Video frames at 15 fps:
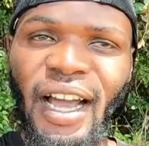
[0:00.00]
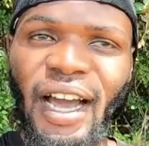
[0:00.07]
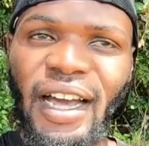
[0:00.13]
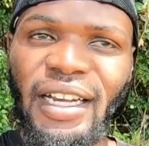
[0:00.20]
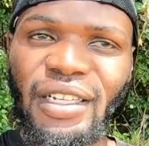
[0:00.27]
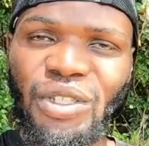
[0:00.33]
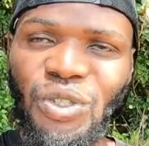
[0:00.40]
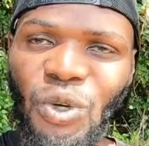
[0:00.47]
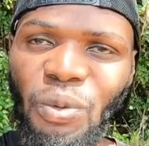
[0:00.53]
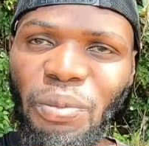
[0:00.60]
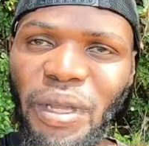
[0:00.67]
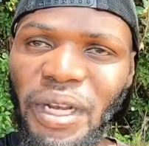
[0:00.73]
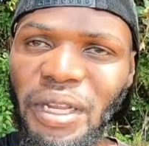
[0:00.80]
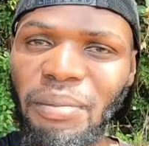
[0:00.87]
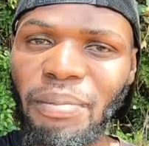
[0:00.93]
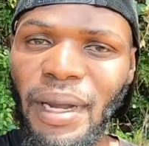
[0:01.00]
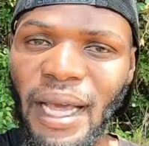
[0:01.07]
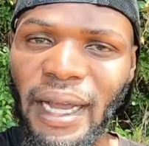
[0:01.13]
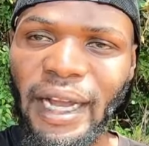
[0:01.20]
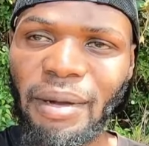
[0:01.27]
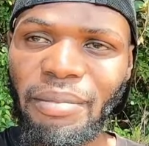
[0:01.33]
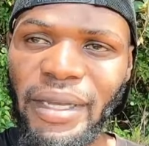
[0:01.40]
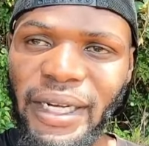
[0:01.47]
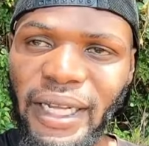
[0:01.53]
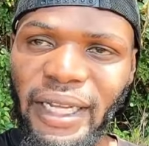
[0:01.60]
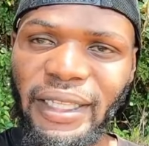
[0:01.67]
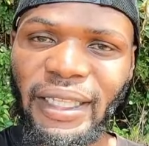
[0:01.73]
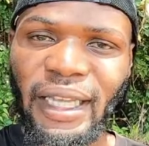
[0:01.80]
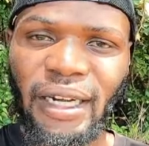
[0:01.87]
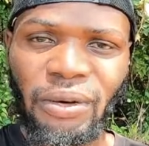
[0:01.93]
And so many black
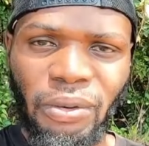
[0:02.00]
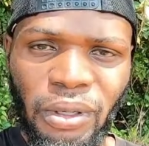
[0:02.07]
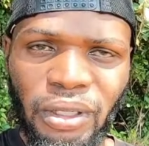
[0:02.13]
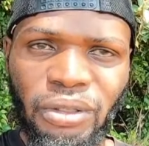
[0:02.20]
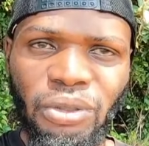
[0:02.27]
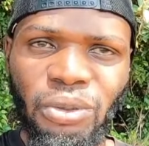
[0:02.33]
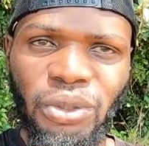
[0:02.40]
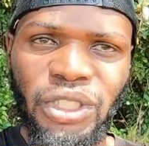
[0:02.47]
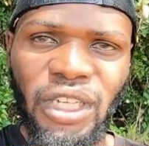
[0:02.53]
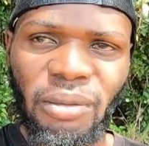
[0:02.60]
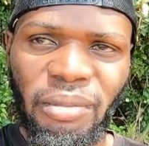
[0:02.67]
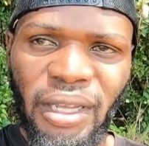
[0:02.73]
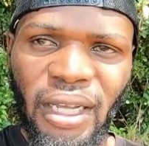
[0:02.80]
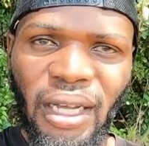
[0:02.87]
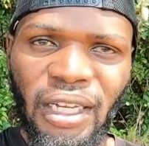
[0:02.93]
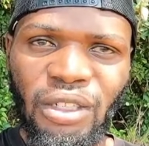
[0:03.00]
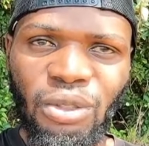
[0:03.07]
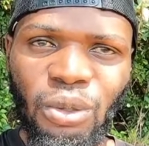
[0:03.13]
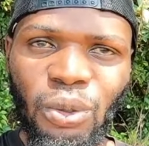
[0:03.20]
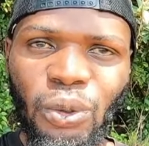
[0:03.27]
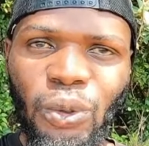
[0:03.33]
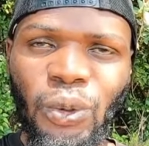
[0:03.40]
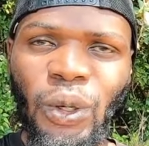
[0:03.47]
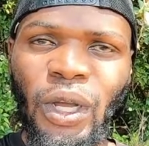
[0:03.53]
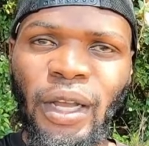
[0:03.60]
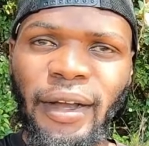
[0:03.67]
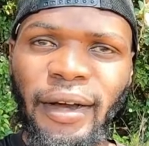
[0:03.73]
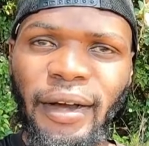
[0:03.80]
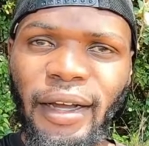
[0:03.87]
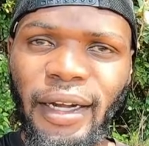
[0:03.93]
Americans, they are going to Jamaica to
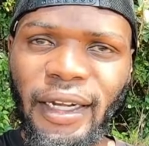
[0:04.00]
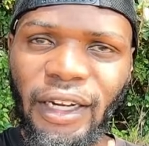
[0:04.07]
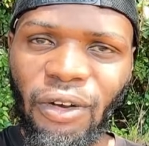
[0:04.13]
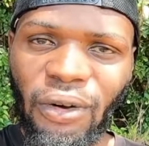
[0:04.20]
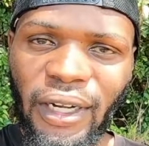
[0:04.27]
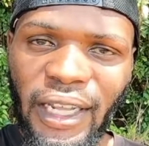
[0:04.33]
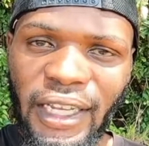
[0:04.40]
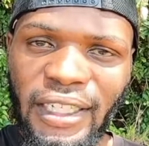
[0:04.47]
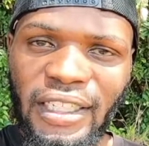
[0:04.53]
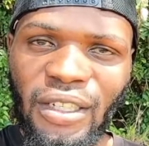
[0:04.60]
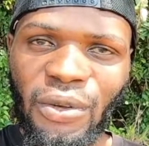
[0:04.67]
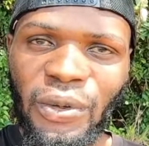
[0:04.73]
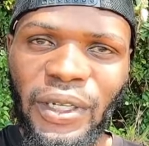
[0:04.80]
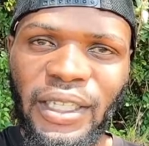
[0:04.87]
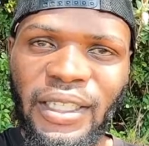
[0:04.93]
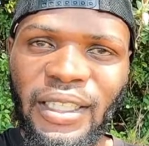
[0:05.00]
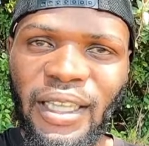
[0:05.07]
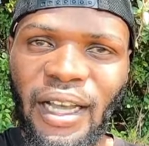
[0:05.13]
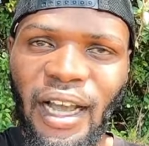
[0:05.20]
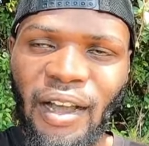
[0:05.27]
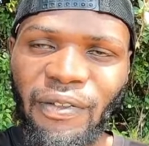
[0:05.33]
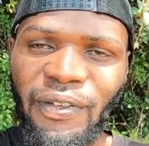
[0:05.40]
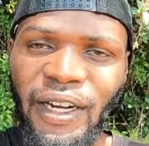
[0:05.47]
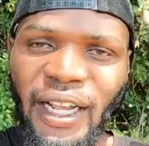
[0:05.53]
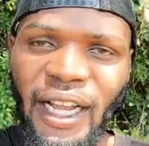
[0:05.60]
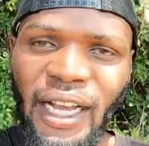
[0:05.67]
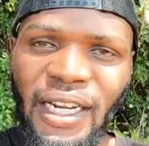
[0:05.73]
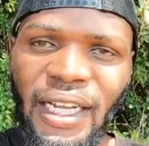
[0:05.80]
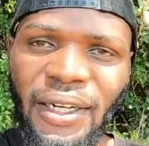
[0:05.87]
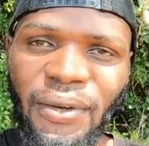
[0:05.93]
reconnect with
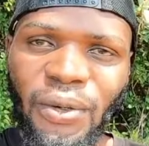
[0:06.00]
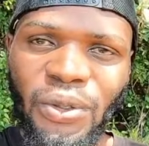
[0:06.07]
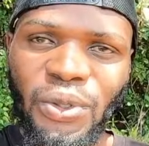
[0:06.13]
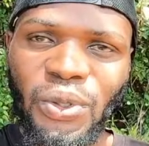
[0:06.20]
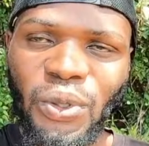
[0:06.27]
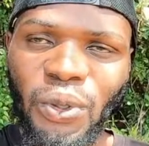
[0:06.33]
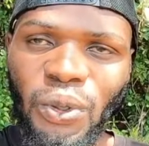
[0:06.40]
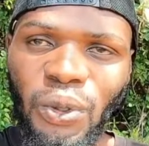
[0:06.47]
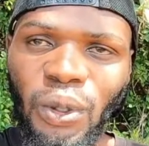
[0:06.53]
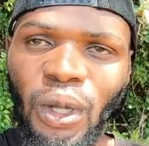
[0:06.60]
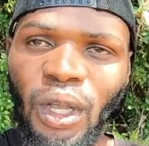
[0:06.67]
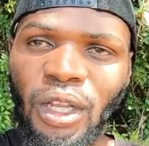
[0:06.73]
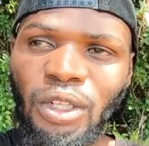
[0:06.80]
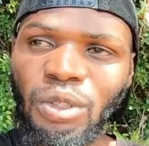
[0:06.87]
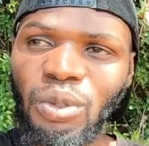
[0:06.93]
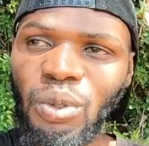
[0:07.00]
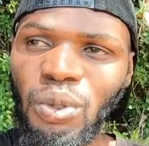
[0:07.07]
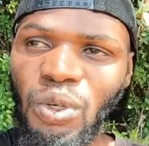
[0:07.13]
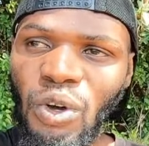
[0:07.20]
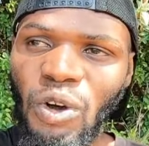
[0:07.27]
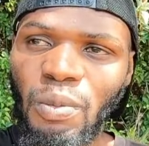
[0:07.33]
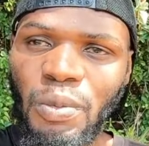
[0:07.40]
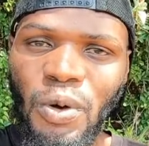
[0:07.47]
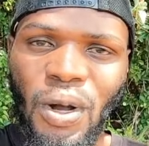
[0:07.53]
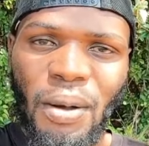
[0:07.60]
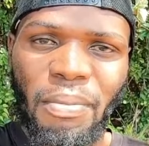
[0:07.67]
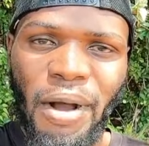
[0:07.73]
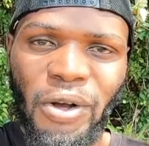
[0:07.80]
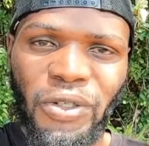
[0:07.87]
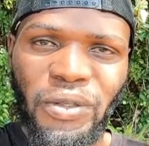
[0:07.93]
African, and also to know more
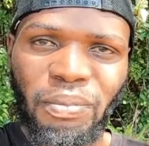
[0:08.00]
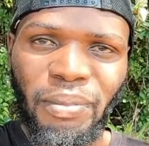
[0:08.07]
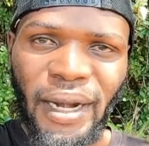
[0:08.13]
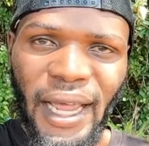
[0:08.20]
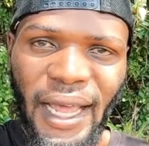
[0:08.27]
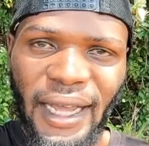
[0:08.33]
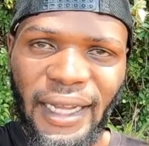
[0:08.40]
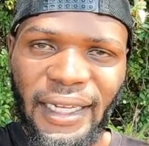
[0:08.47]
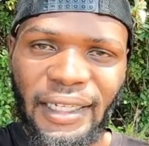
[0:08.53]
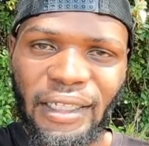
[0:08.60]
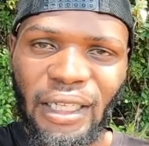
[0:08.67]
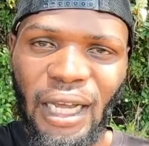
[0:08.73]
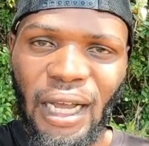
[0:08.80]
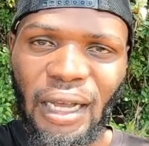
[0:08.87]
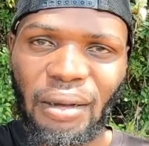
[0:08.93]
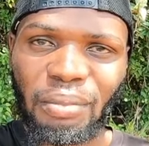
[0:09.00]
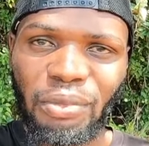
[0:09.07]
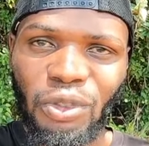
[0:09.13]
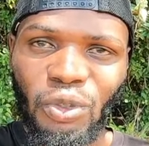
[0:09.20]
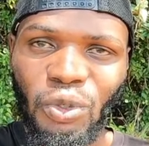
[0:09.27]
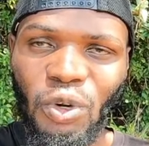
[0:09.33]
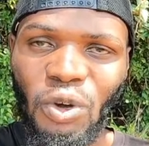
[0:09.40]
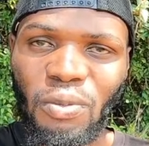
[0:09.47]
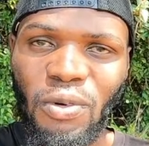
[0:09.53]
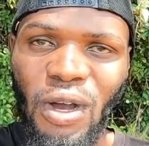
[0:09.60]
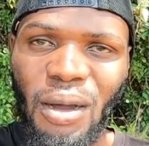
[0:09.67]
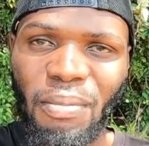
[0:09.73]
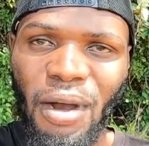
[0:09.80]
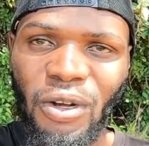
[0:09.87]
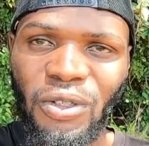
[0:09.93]
about black, to know
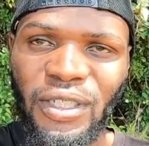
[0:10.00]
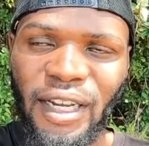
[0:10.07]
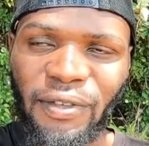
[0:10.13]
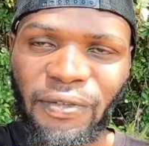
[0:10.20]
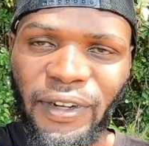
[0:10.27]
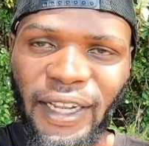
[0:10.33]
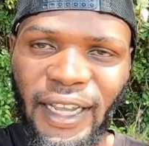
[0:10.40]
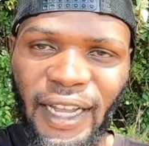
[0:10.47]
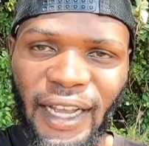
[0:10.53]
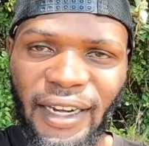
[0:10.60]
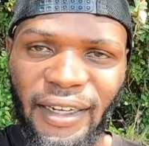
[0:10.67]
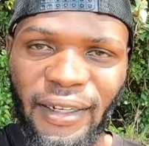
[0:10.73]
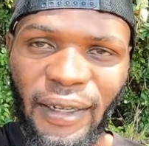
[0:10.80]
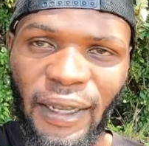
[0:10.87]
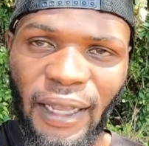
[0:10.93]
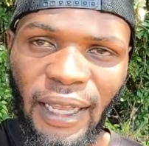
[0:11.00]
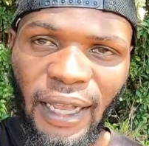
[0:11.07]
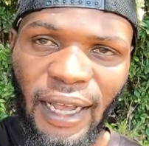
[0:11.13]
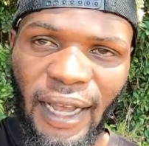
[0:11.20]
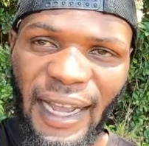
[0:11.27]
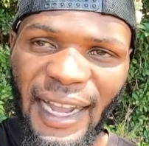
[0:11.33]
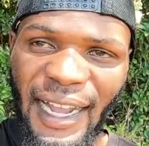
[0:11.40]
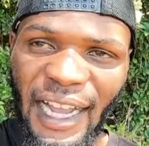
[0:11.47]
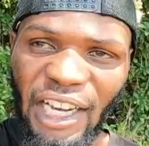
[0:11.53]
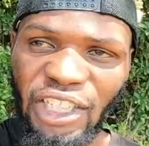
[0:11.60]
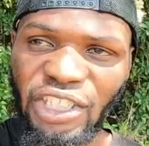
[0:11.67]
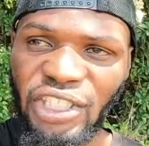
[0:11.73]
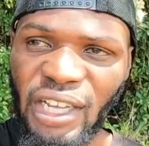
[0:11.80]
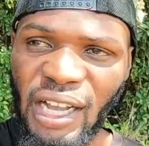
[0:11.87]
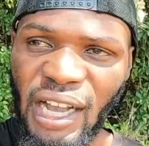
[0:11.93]
more about African
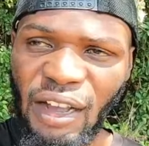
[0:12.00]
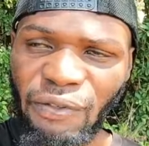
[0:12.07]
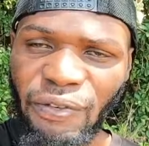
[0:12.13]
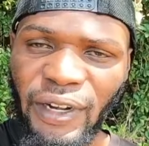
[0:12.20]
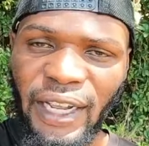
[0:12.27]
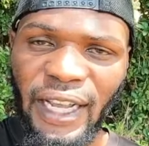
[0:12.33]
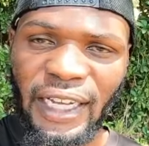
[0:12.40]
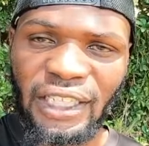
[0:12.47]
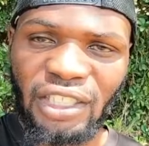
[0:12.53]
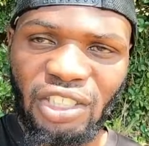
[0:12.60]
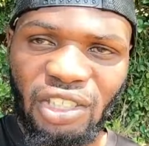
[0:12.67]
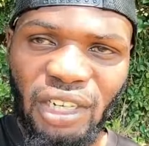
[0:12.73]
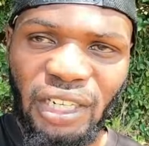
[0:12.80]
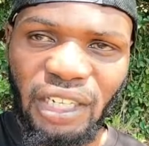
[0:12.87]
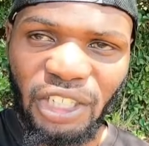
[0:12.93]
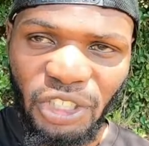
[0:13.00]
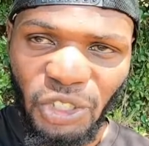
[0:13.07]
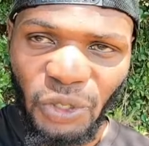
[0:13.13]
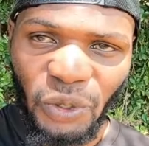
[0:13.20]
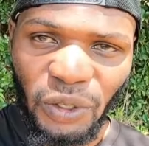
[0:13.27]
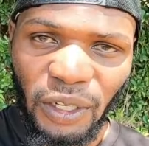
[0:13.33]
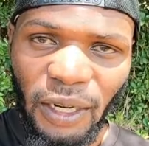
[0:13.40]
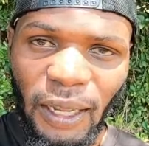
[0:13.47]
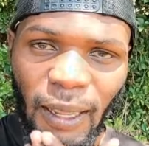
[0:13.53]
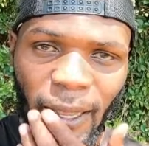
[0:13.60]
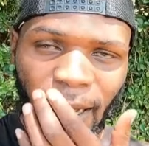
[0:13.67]
culture, African tradition.